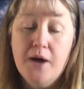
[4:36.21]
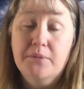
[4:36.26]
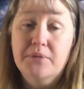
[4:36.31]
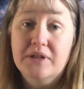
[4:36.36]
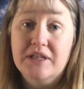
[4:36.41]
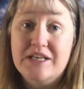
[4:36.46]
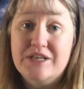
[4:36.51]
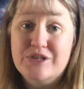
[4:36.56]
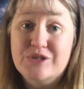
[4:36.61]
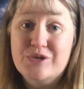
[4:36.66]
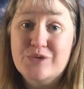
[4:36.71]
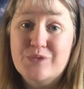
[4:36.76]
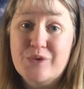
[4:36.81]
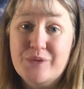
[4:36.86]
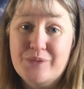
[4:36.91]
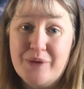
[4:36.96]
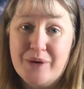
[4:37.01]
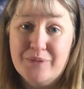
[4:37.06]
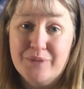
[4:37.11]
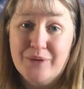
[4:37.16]
Please
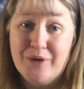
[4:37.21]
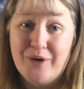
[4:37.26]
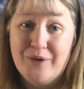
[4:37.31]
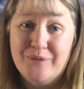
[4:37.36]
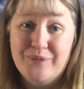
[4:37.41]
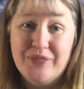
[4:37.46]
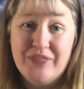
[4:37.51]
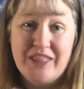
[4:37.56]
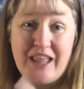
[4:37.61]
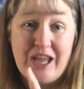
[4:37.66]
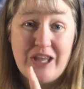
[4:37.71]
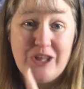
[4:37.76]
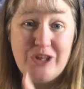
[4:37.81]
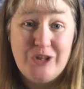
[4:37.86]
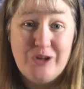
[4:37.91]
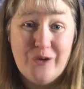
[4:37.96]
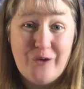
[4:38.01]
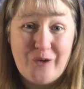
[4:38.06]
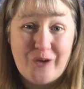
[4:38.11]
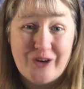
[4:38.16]
remember that
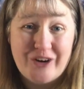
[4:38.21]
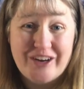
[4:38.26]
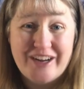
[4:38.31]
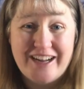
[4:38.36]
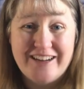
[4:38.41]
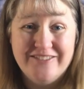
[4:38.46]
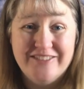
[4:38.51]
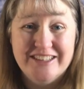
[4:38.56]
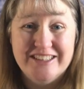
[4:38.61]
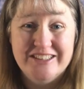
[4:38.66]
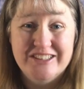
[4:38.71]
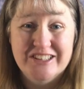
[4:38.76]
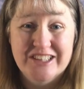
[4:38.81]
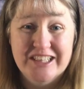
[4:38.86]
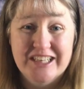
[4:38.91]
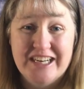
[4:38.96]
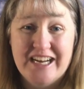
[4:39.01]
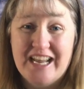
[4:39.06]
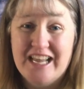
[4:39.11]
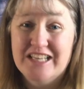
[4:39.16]
your
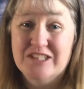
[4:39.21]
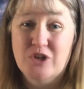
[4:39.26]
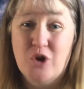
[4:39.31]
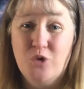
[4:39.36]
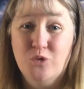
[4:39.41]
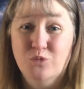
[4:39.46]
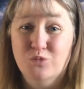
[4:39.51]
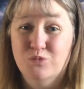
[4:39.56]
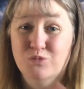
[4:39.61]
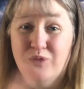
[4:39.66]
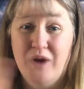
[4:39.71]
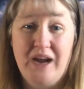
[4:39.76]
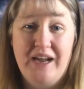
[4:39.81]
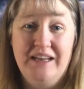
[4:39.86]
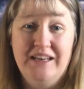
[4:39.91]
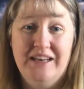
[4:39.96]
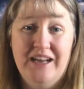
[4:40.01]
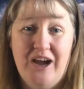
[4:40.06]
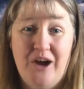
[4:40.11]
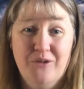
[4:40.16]
adventure is
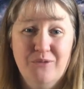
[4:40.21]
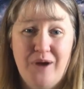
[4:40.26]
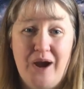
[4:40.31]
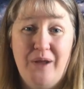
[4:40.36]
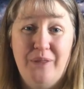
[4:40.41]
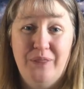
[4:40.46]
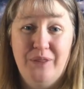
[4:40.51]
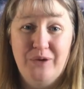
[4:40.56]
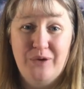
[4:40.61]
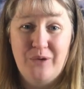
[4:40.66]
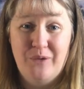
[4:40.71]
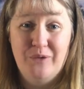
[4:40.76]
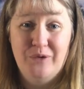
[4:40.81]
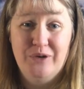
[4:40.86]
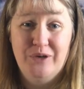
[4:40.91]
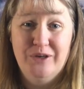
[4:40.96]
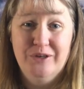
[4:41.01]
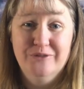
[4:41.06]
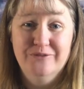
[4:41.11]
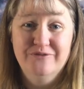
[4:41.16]
right around the
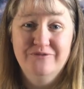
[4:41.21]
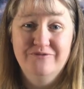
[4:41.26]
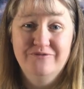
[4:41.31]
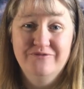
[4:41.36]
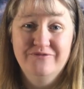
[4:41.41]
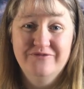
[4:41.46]
corner.